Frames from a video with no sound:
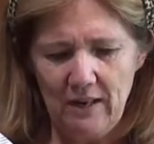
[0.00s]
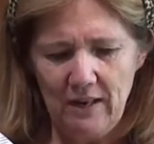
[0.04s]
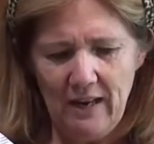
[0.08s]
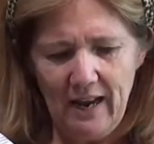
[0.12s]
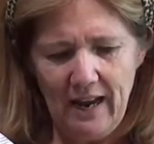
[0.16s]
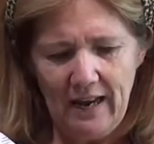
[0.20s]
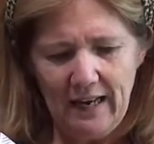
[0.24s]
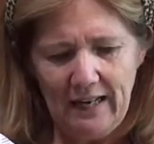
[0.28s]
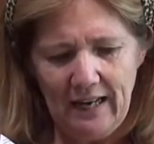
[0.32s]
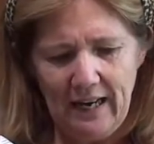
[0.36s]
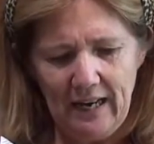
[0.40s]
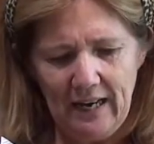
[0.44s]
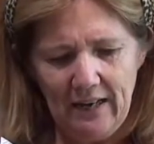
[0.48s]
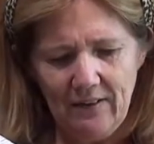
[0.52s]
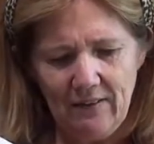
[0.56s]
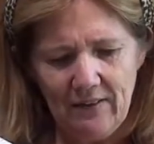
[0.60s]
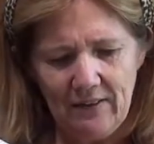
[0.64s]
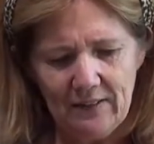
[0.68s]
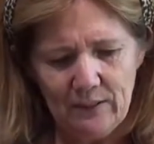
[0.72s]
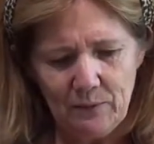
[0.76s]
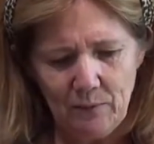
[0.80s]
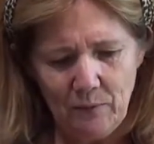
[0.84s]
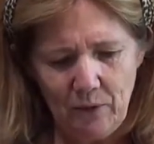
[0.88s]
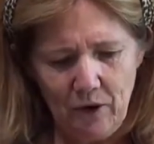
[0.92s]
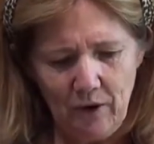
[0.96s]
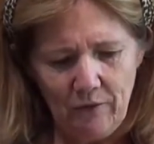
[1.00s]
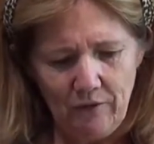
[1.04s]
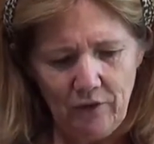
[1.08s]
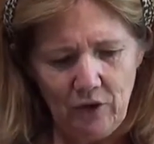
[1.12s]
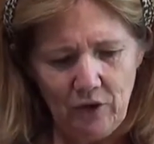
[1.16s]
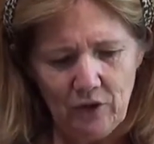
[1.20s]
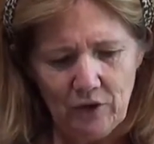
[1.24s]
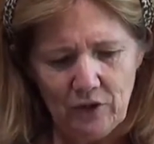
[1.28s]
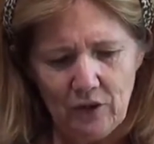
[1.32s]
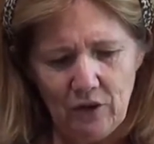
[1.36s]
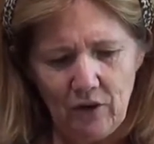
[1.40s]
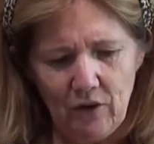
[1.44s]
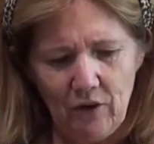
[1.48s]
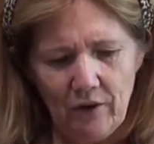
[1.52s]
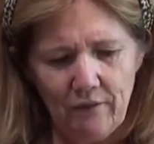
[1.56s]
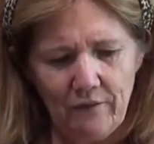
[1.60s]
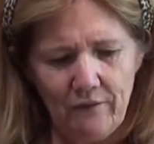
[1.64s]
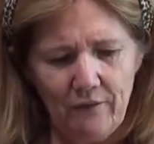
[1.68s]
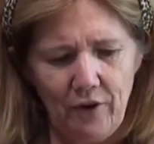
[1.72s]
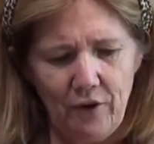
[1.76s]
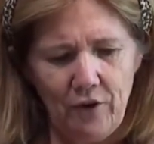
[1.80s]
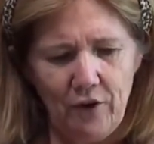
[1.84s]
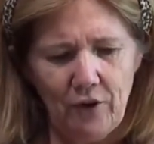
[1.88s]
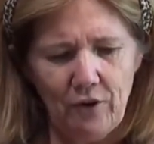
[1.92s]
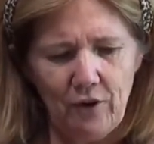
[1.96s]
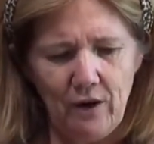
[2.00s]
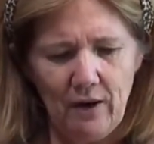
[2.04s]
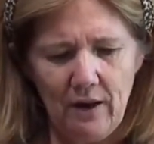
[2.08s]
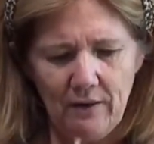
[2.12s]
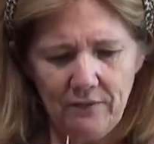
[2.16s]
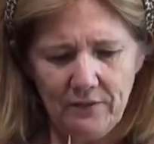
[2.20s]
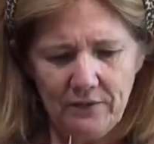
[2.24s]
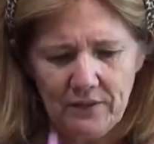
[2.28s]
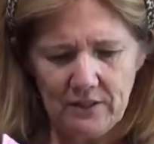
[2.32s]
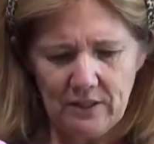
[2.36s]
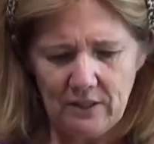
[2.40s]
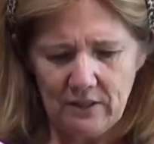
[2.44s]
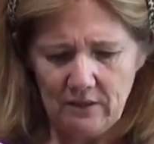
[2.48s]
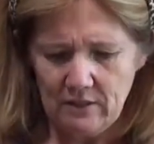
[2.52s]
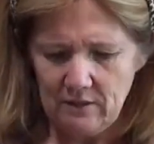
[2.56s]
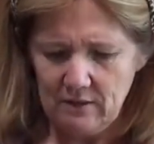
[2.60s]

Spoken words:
Again, this one I've used a lot of photographs